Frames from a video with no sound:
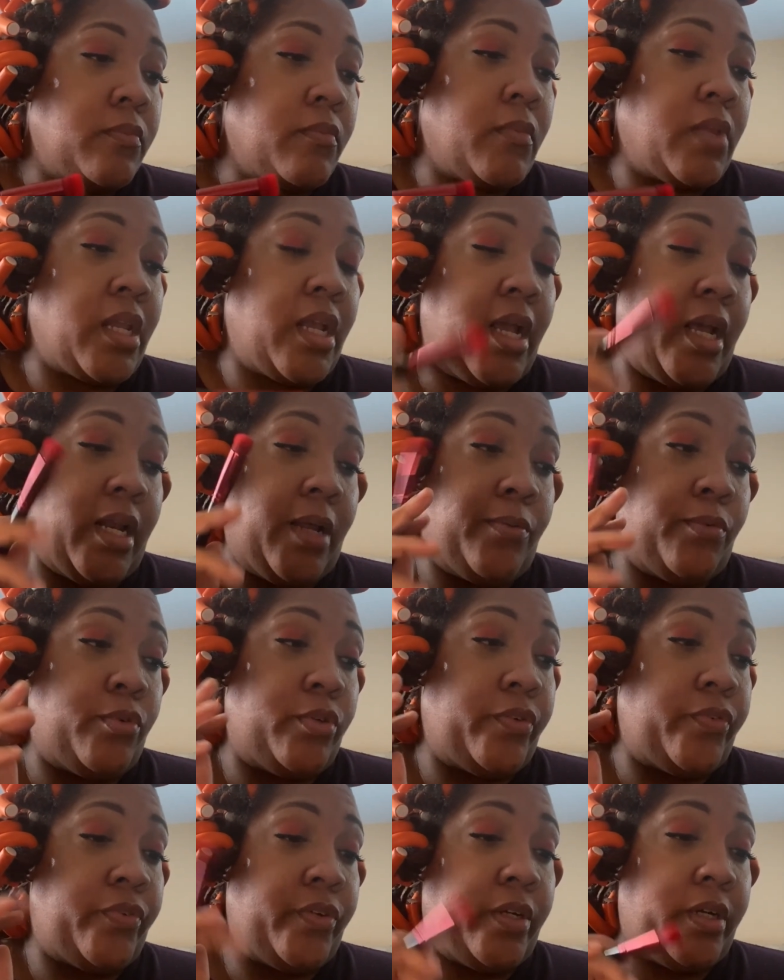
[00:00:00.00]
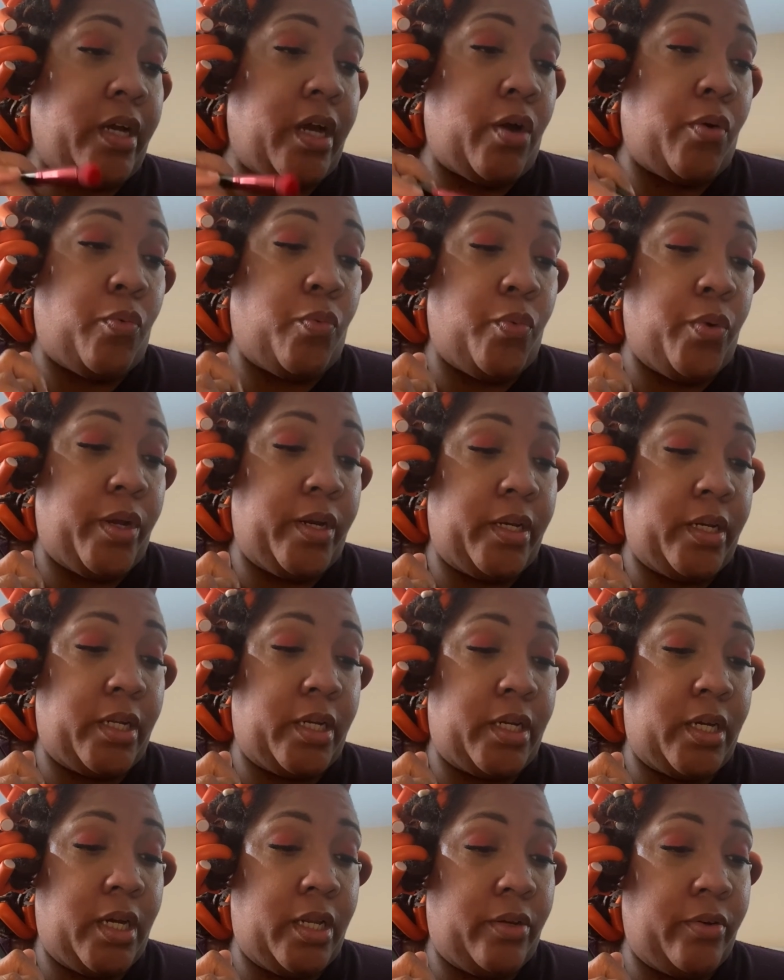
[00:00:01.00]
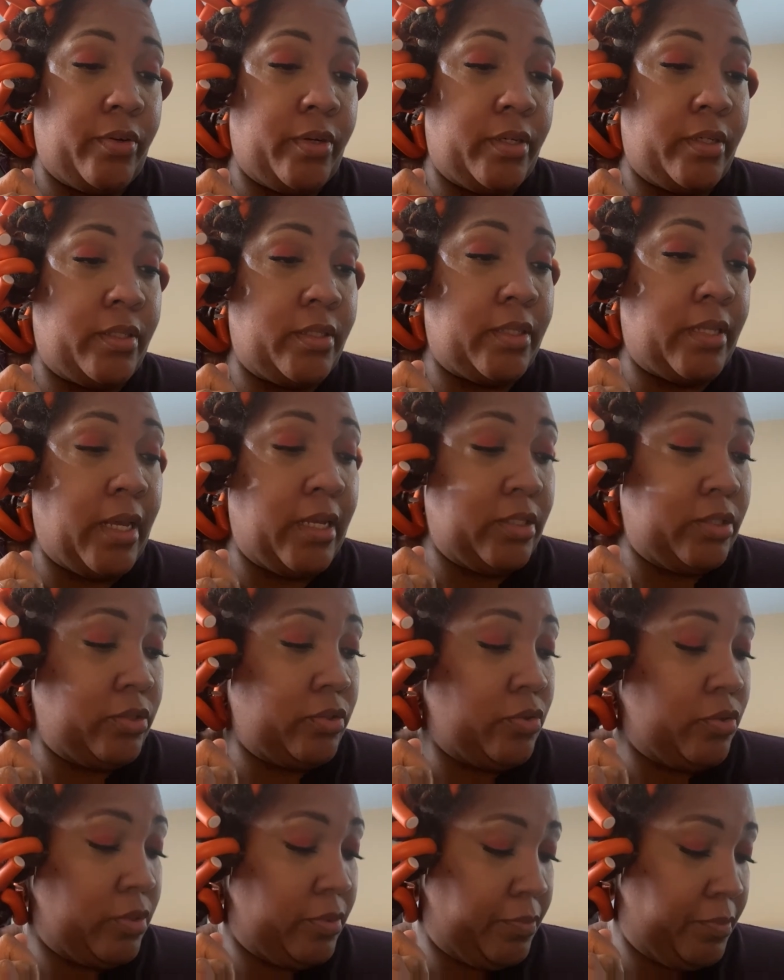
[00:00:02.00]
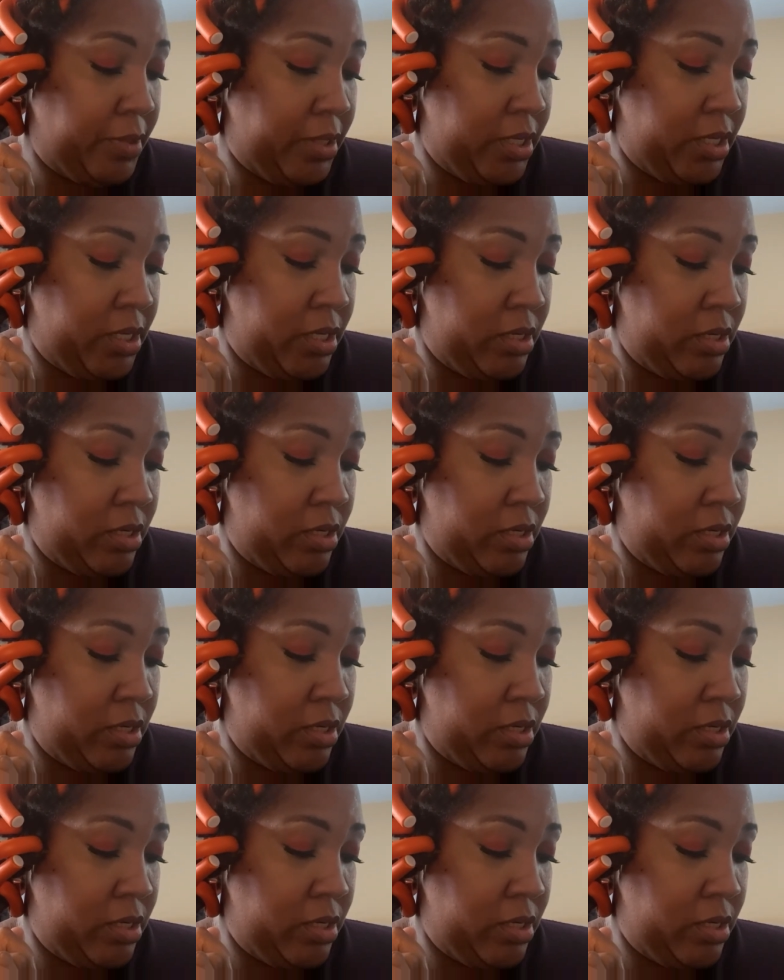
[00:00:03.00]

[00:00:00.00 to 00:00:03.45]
And I'm going to figure out what color that's going to be.